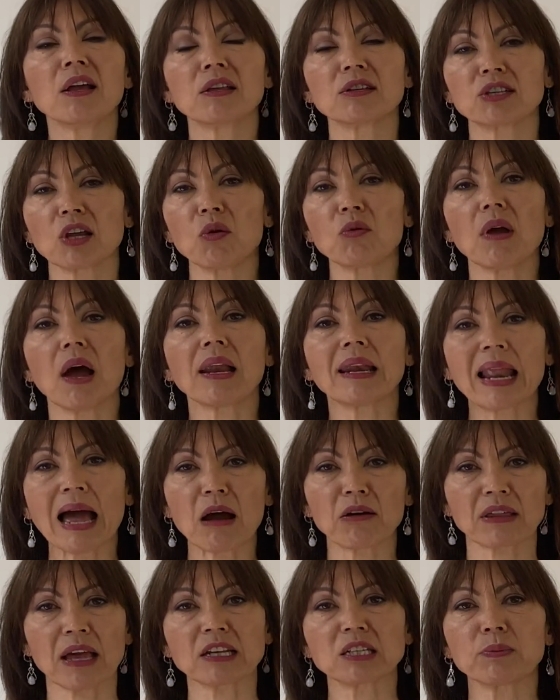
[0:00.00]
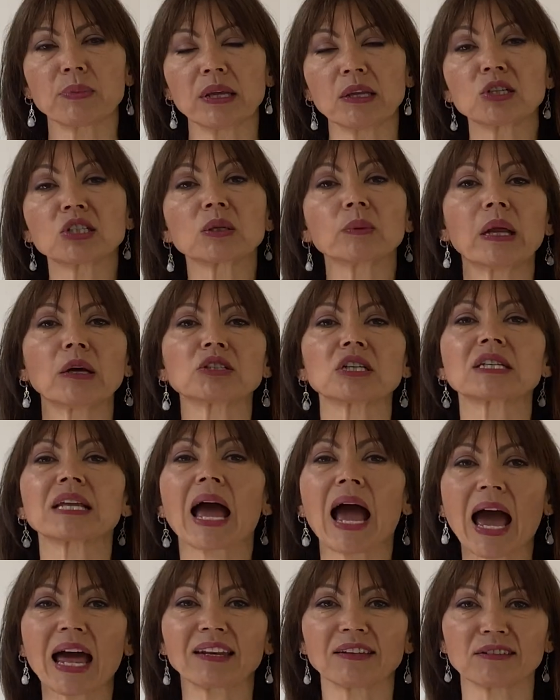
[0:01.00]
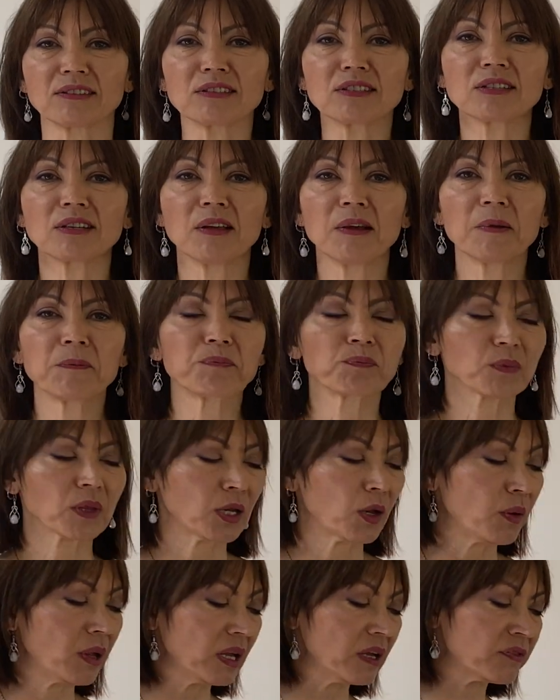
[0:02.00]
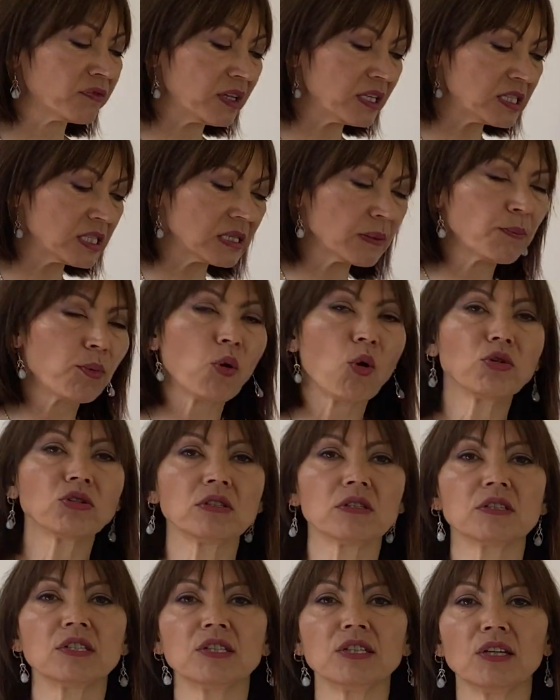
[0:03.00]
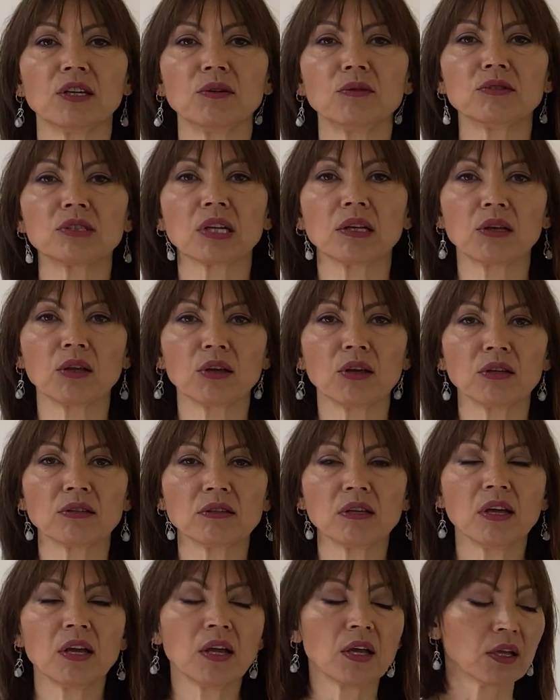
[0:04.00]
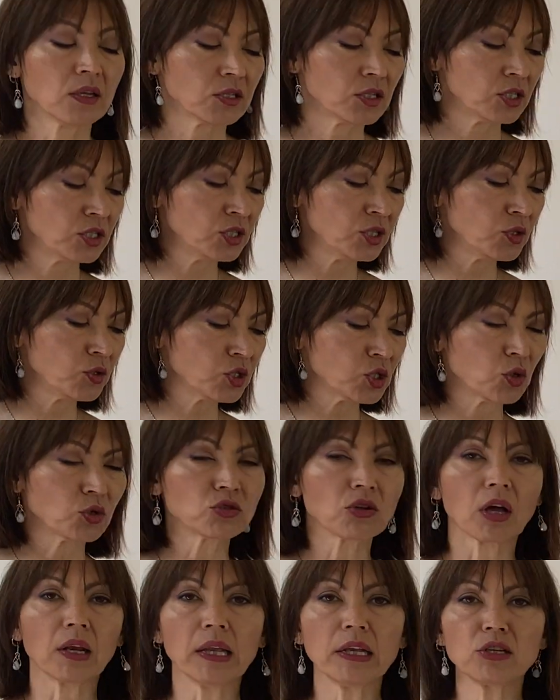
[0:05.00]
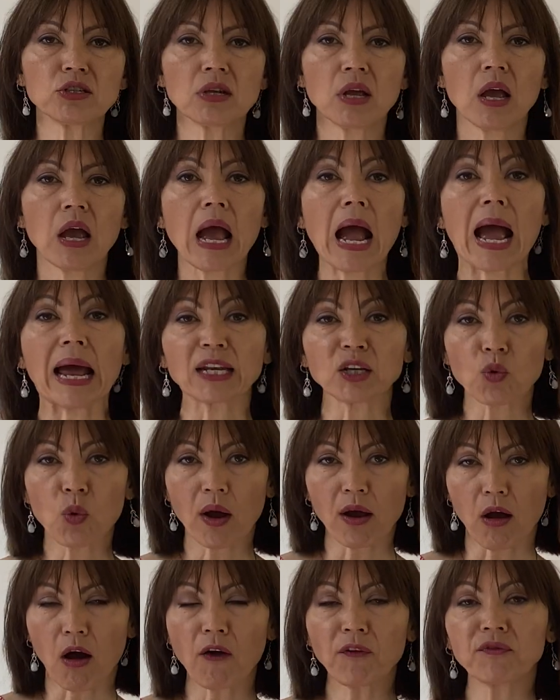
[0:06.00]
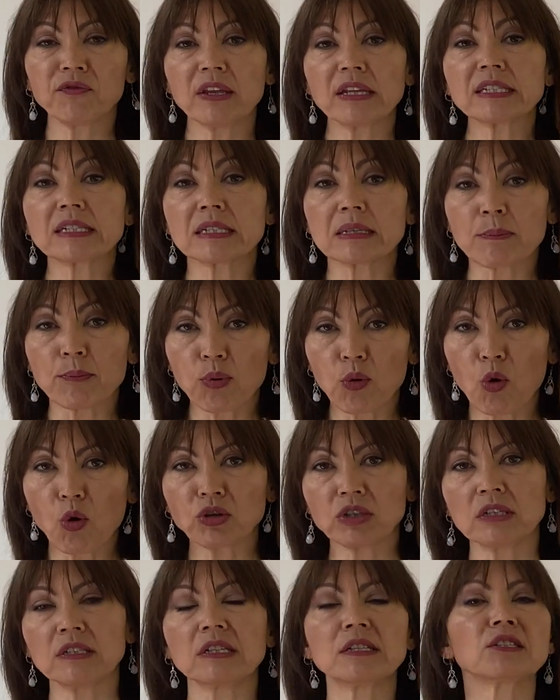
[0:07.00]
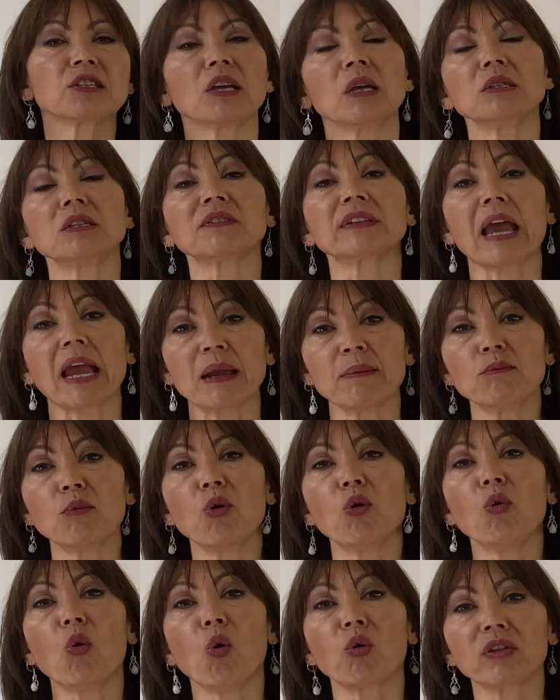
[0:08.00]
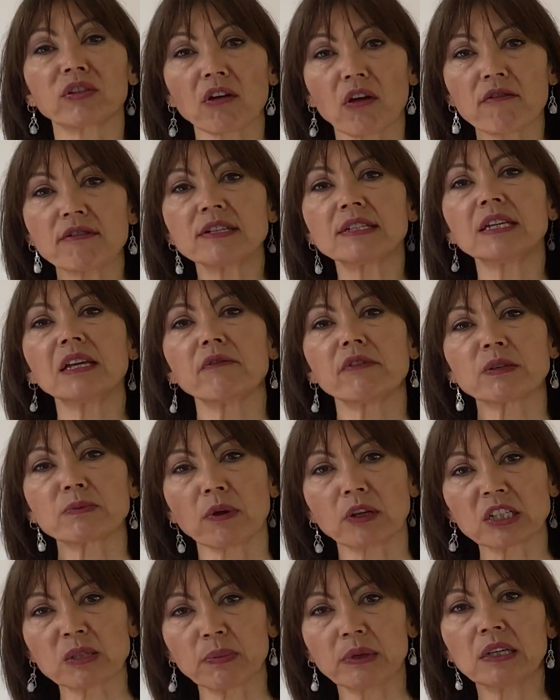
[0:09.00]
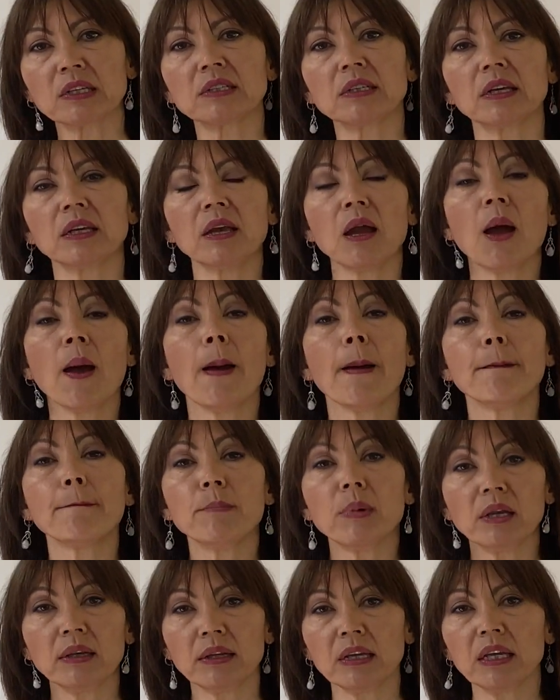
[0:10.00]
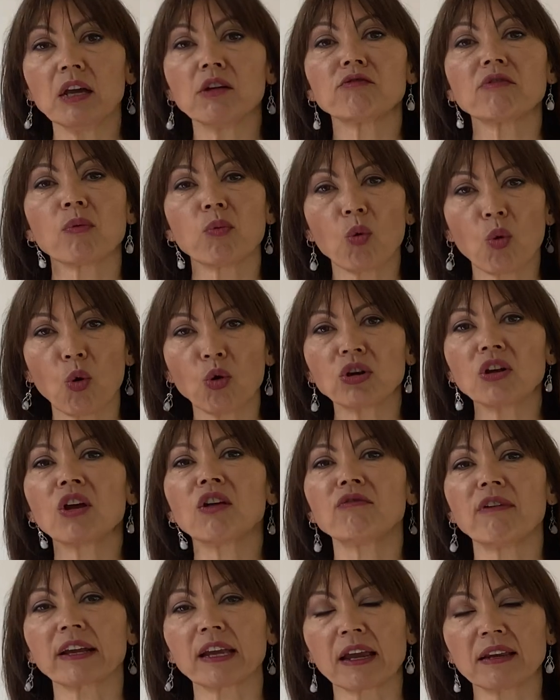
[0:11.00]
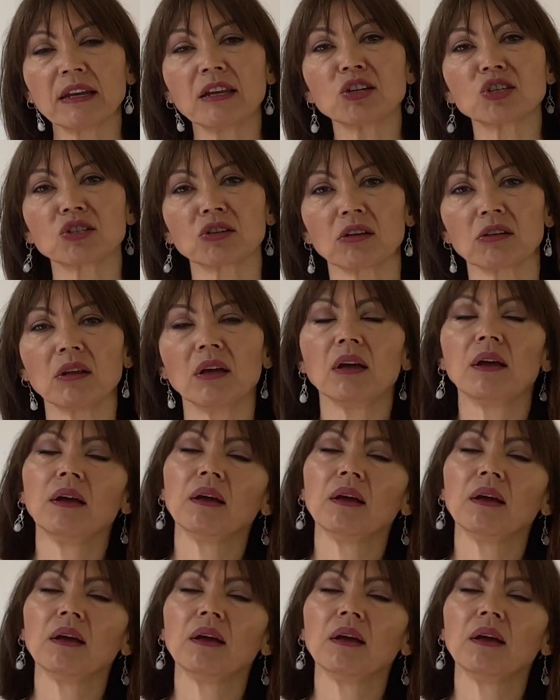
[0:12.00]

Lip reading: Don't allow that to be in someone else's hands. If this is important to you, to learn to use your knowledge, and quite often this is important in terms of getting more authority, responsibility, money, reward, recognition,